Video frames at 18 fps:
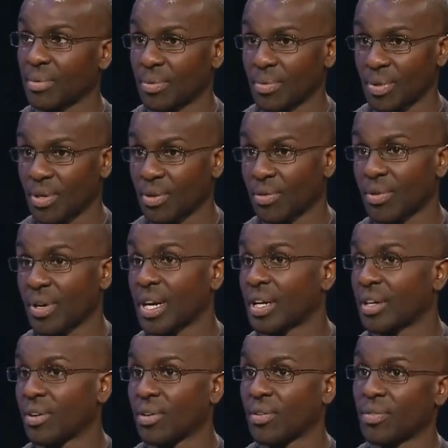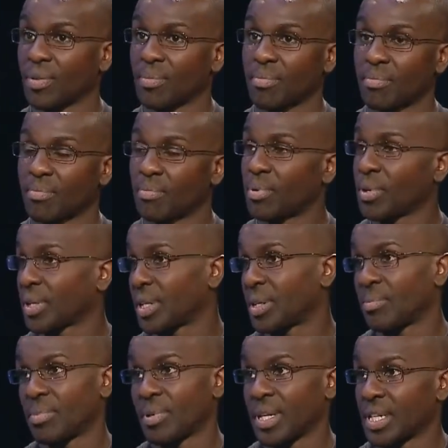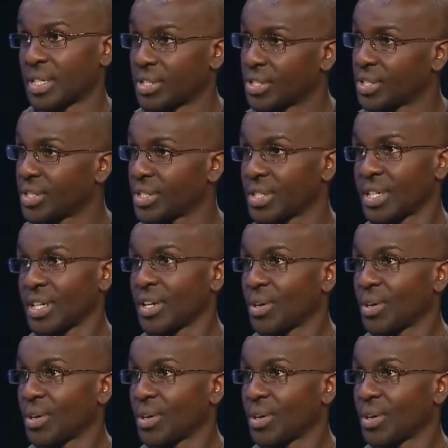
We would go run over the Brooklyn Bridge,